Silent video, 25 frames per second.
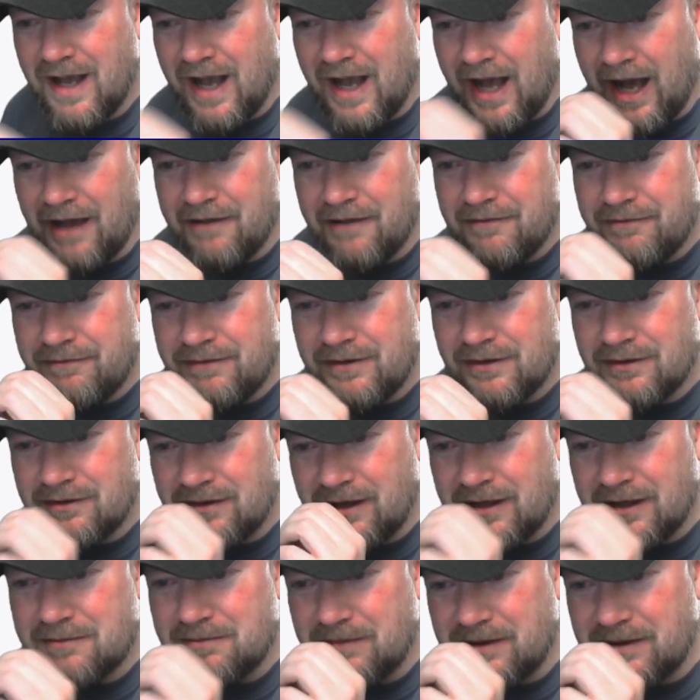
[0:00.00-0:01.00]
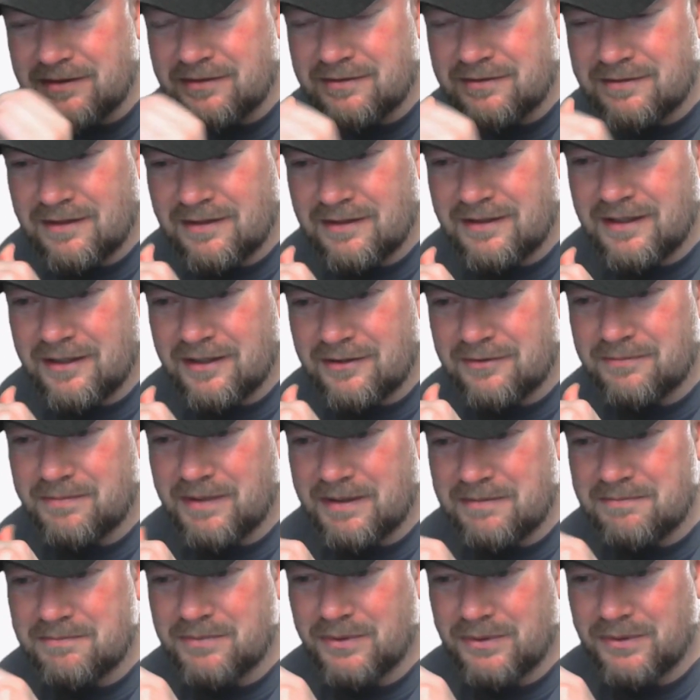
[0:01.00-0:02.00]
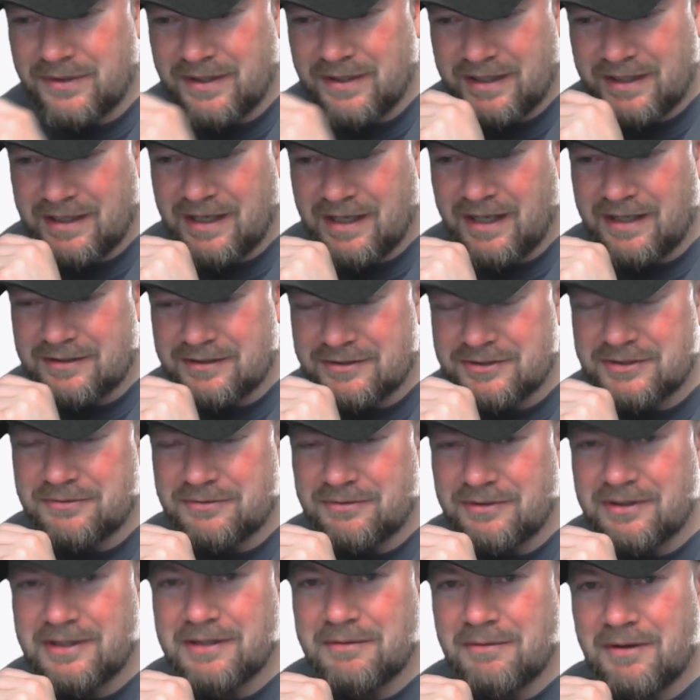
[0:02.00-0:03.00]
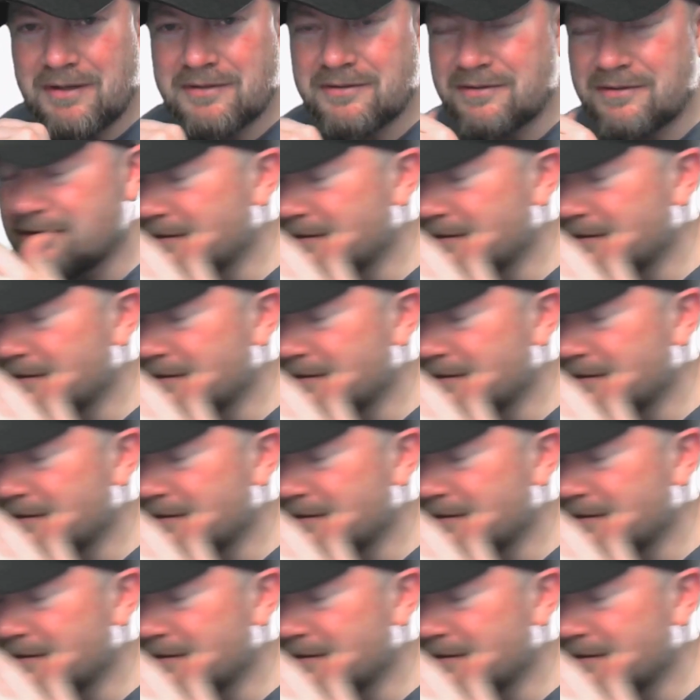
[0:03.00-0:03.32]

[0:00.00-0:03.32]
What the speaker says: I feel like my son has been born again." She really wants to